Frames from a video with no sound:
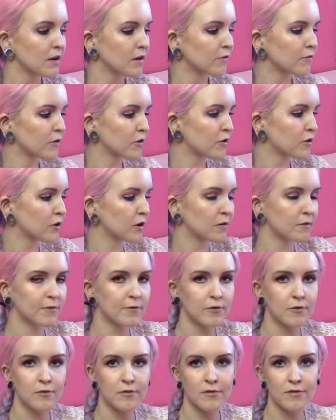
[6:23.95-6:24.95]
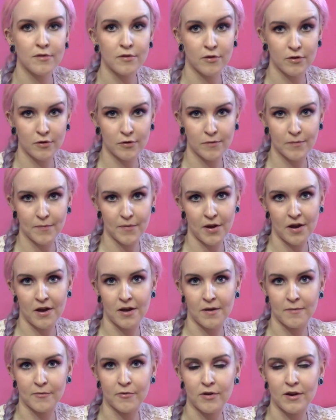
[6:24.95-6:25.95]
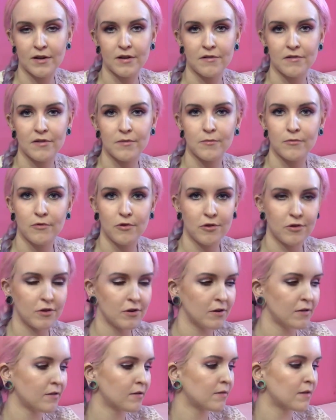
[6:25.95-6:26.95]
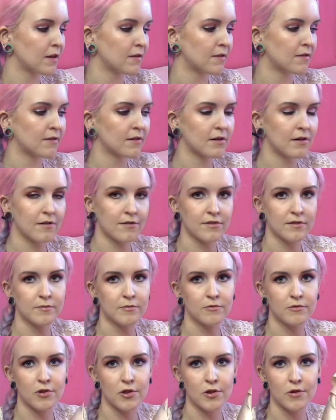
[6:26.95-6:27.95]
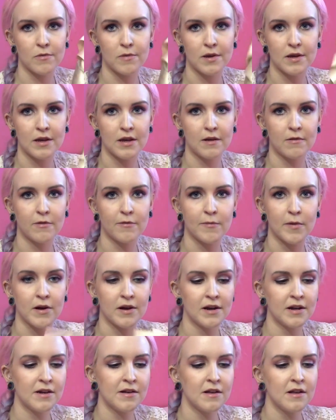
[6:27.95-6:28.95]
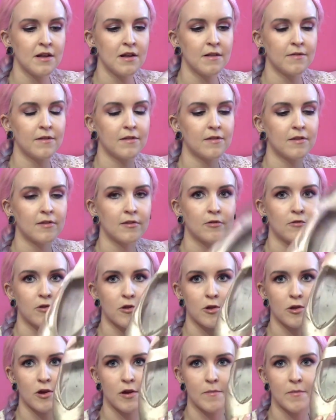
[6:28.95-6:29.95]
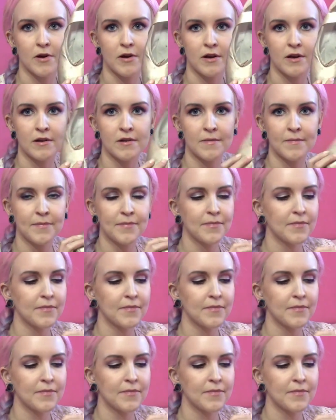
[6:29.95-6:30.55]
Grishko, of course, do great custom order shoes. This is a custom order shoe here of mine. This is a Grishko Maya.